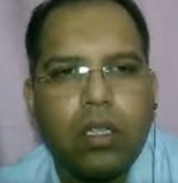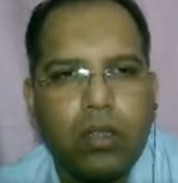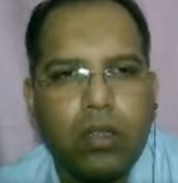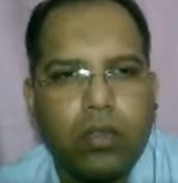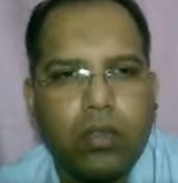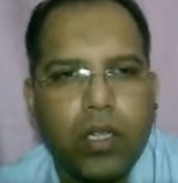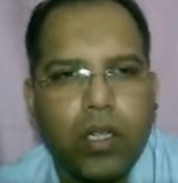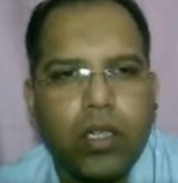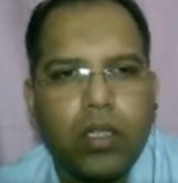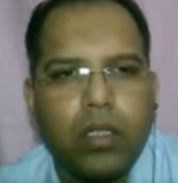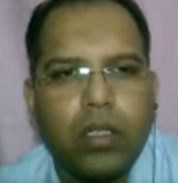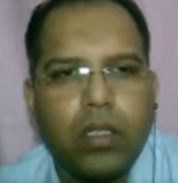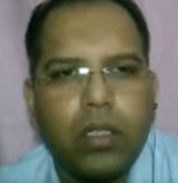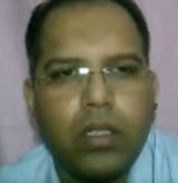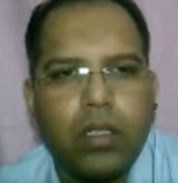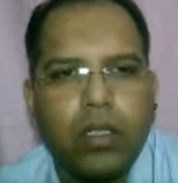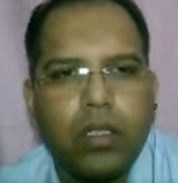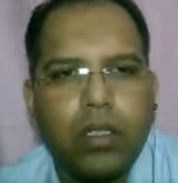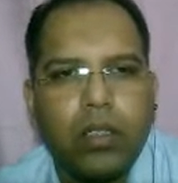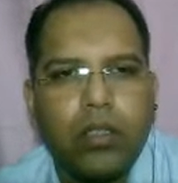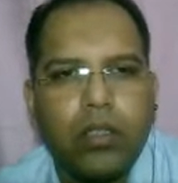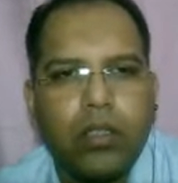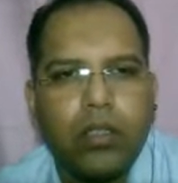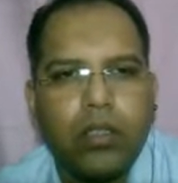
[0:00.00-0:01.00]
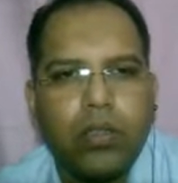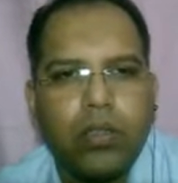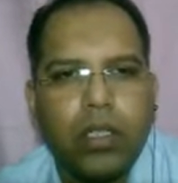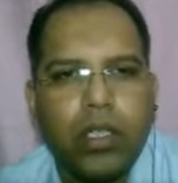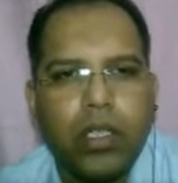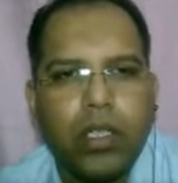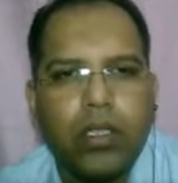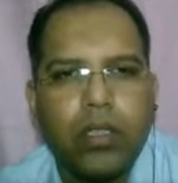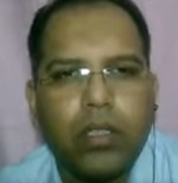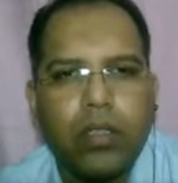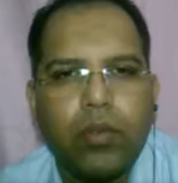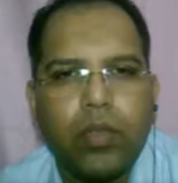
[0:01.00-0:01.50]
Finally,
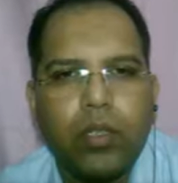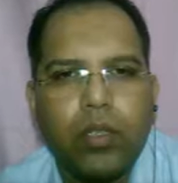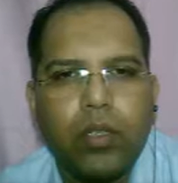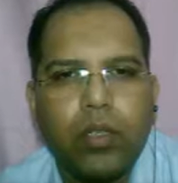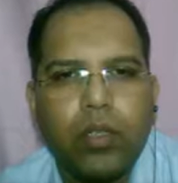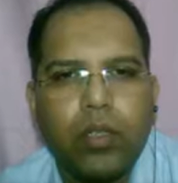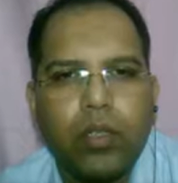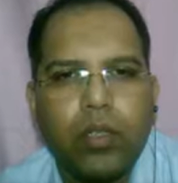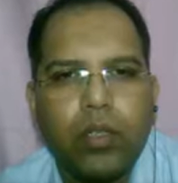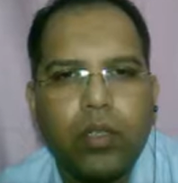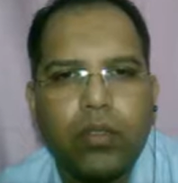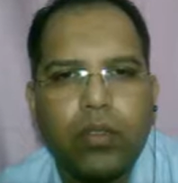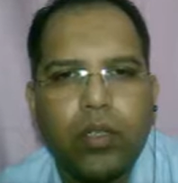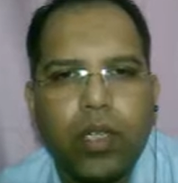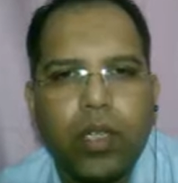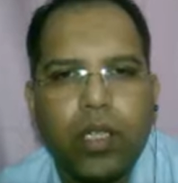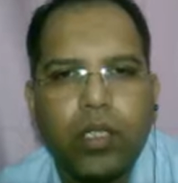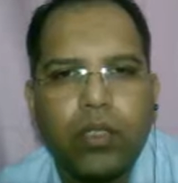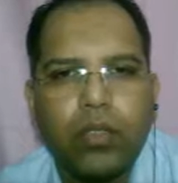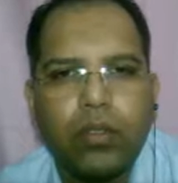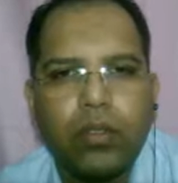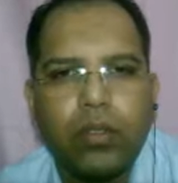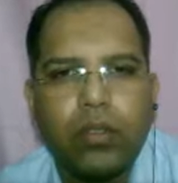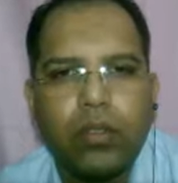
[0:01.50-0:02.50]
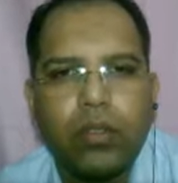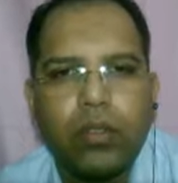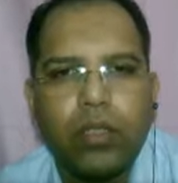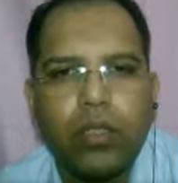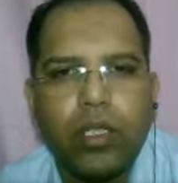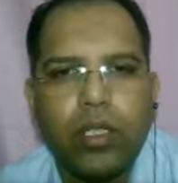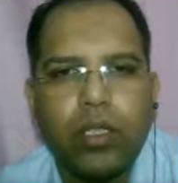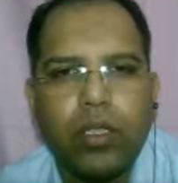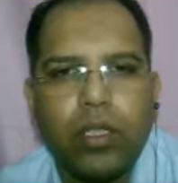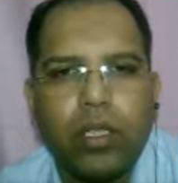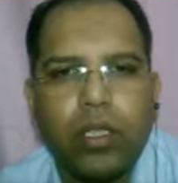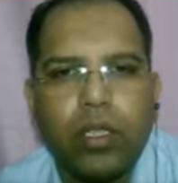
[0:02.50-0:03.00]
geophilic dermatophytes grow in
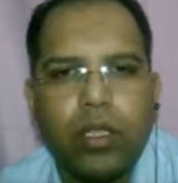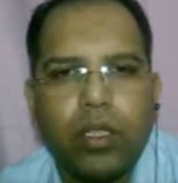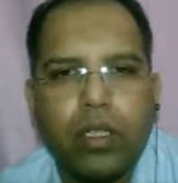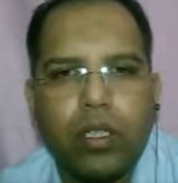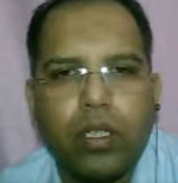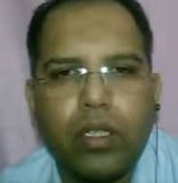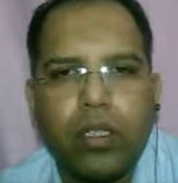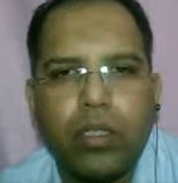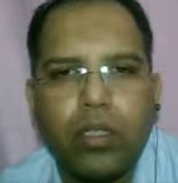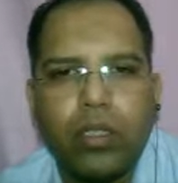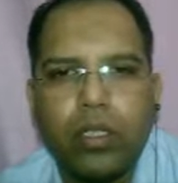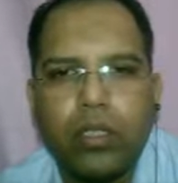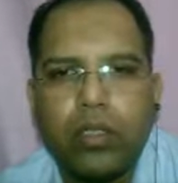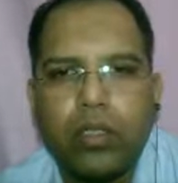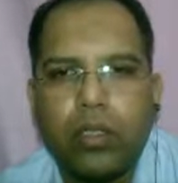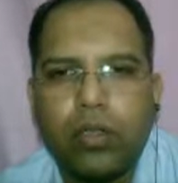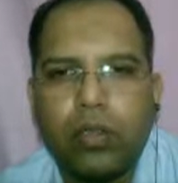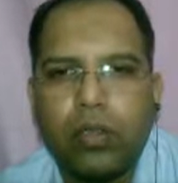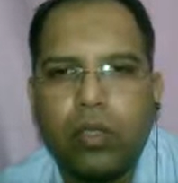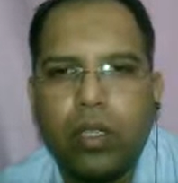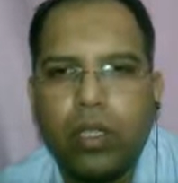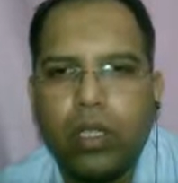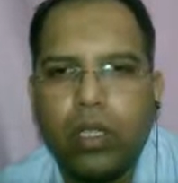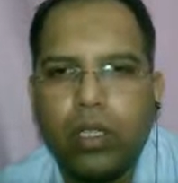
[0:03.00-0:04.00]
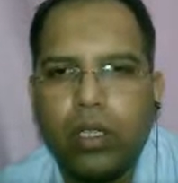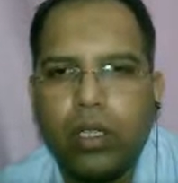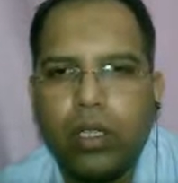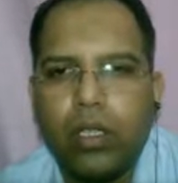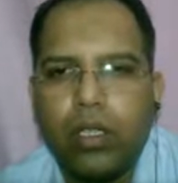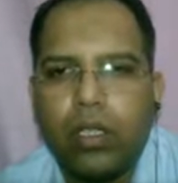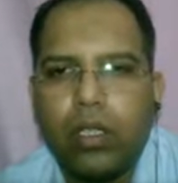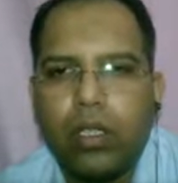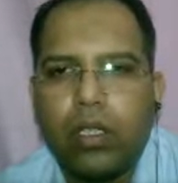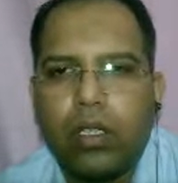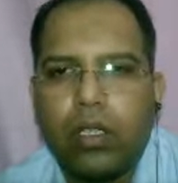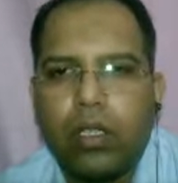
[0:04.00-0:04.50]
keratin-rich soil
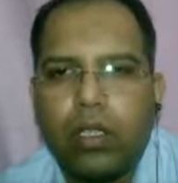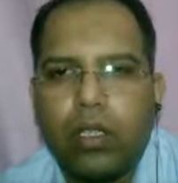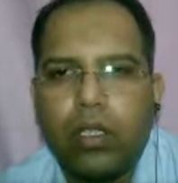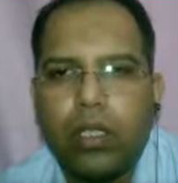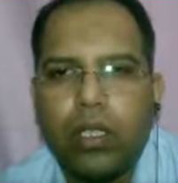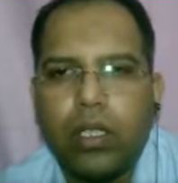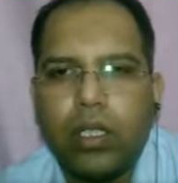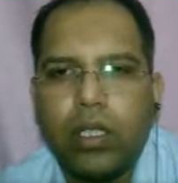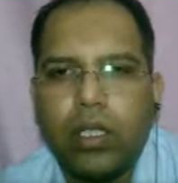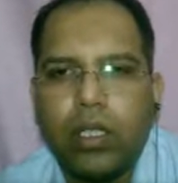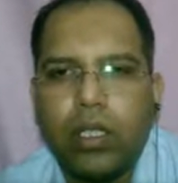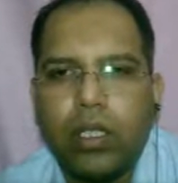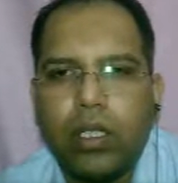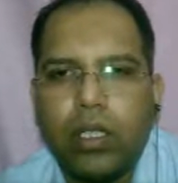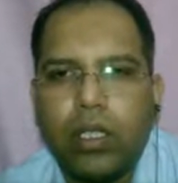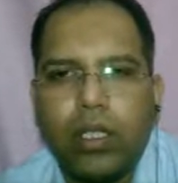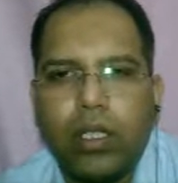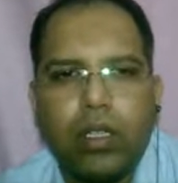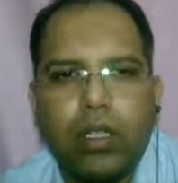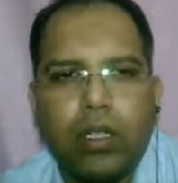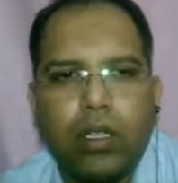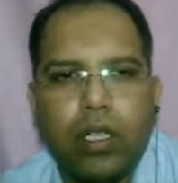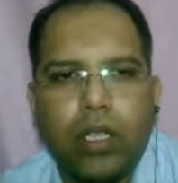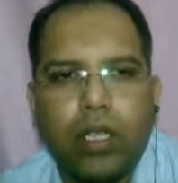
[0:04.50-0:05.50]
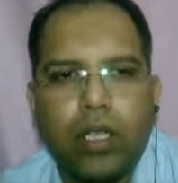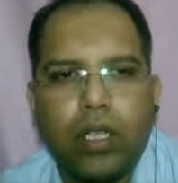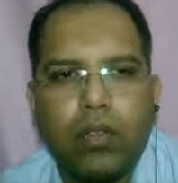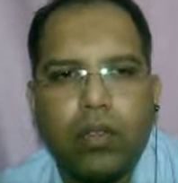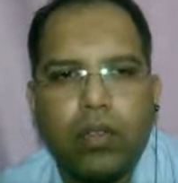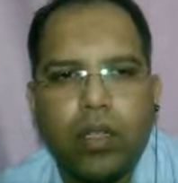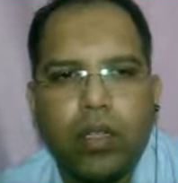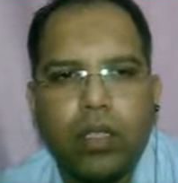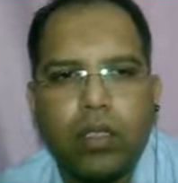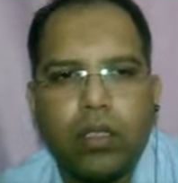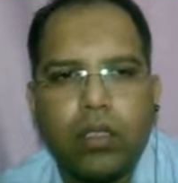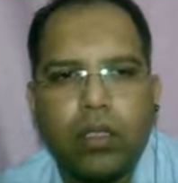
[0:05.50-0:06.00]
containing decaying
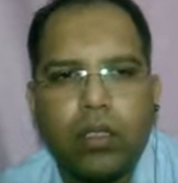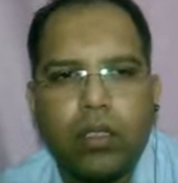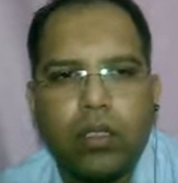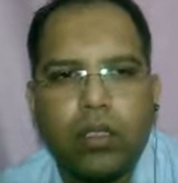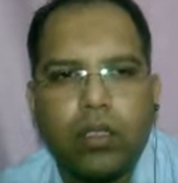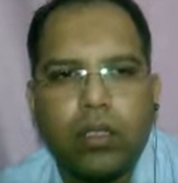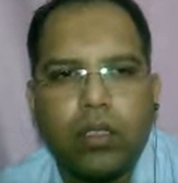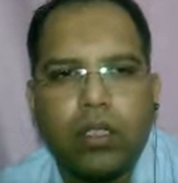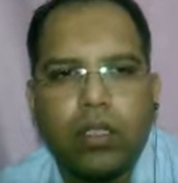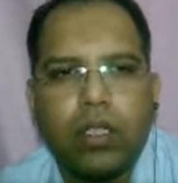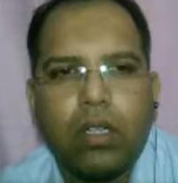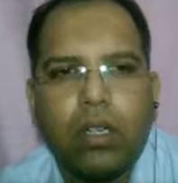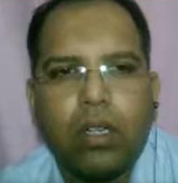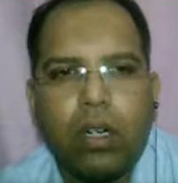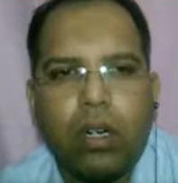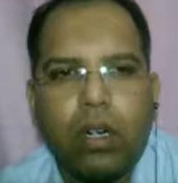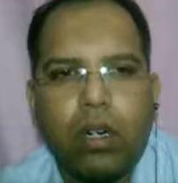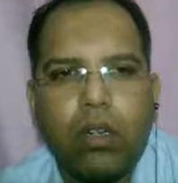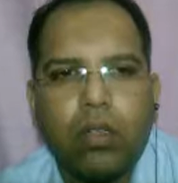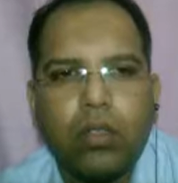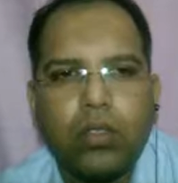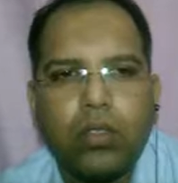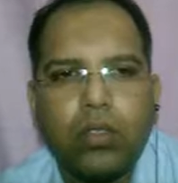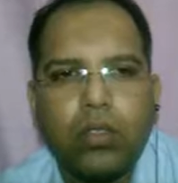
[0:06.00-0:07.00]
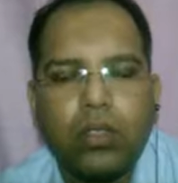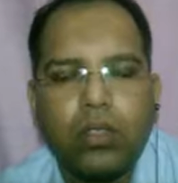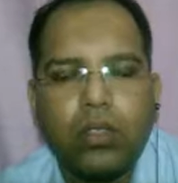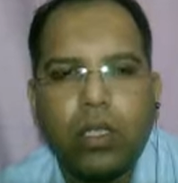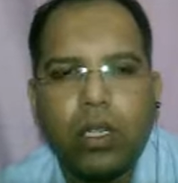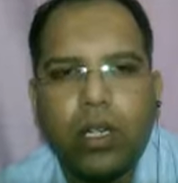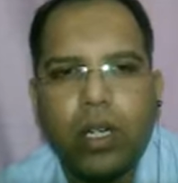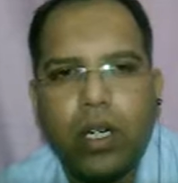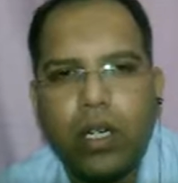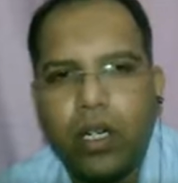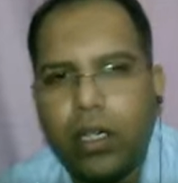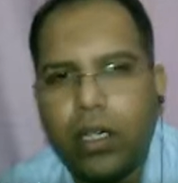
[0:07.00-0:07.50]
feathers, horns,
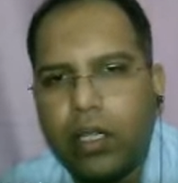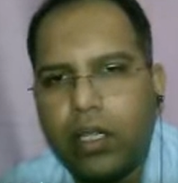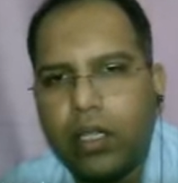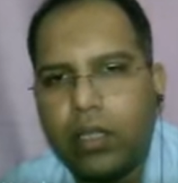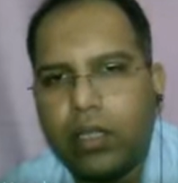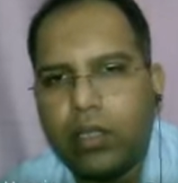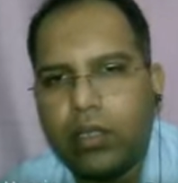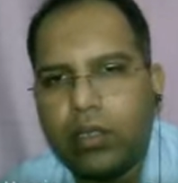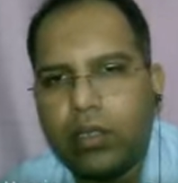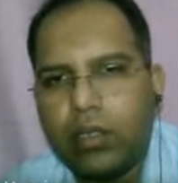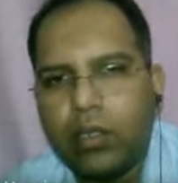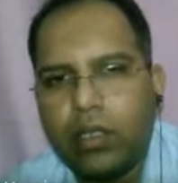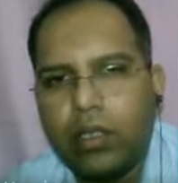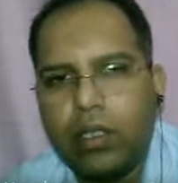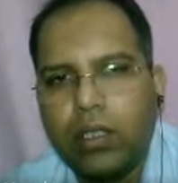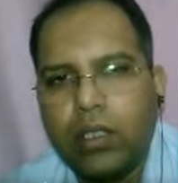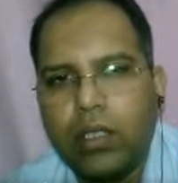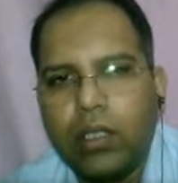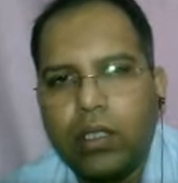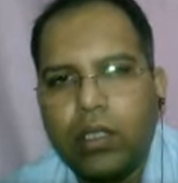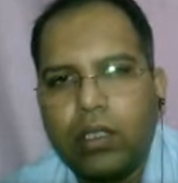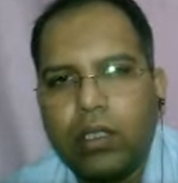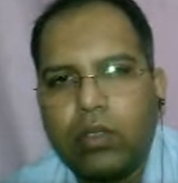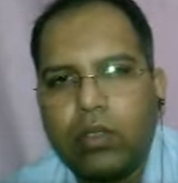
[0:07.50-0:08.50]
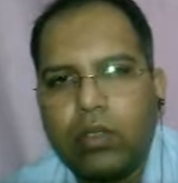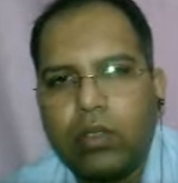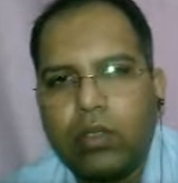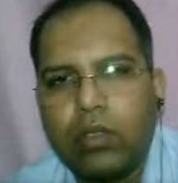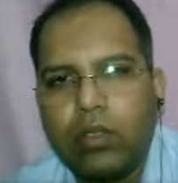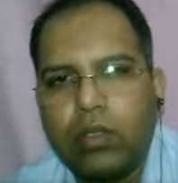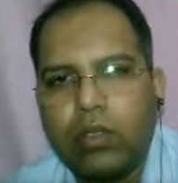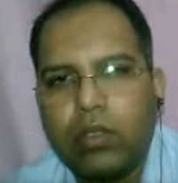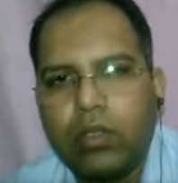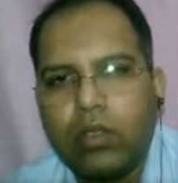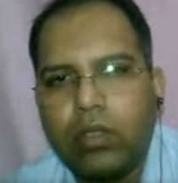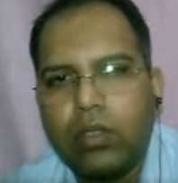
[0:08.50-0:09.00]
and hairs.
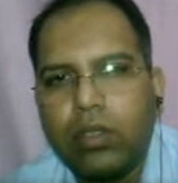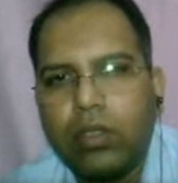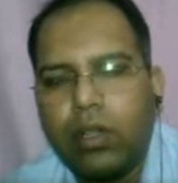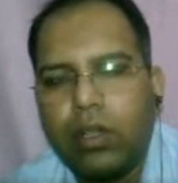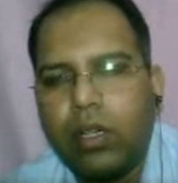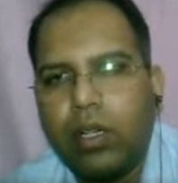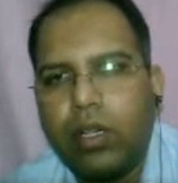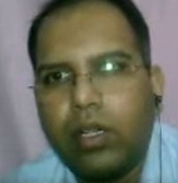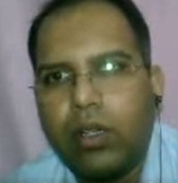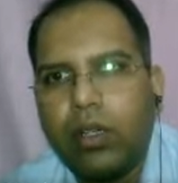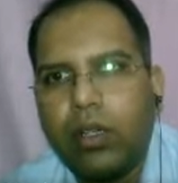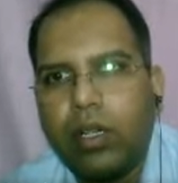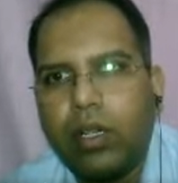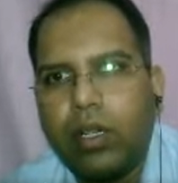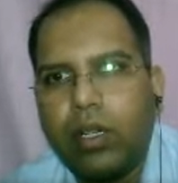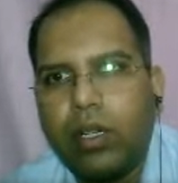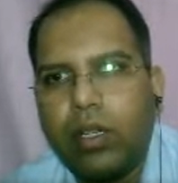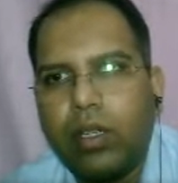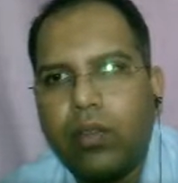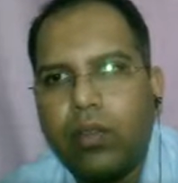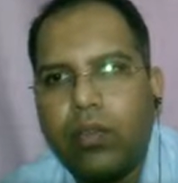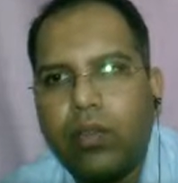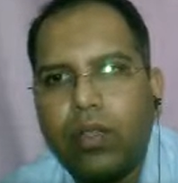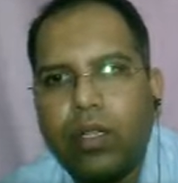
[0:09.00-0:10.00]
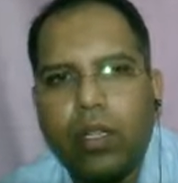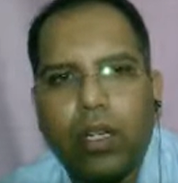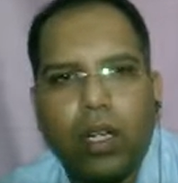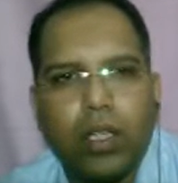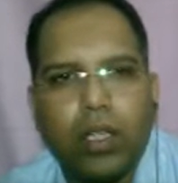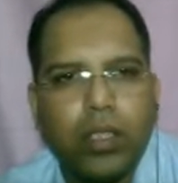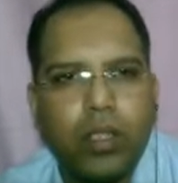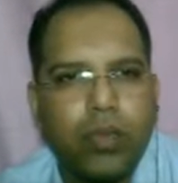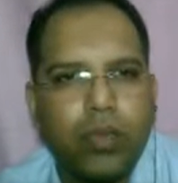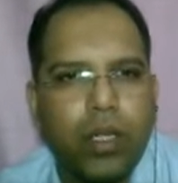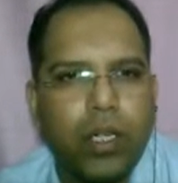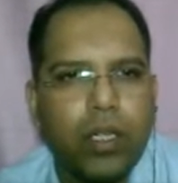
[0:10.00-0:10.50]
So, if we
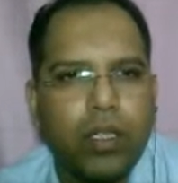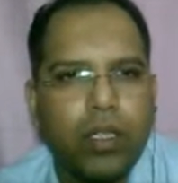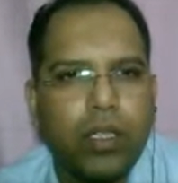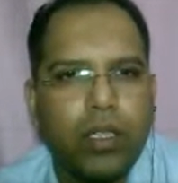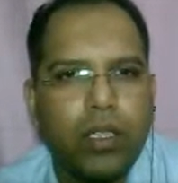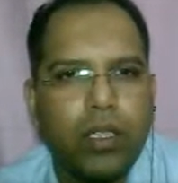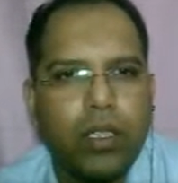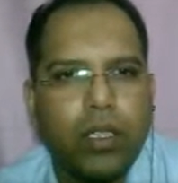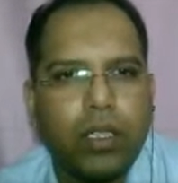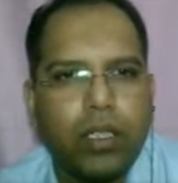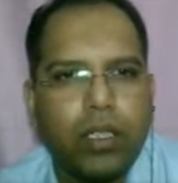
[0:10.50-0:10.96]
classify the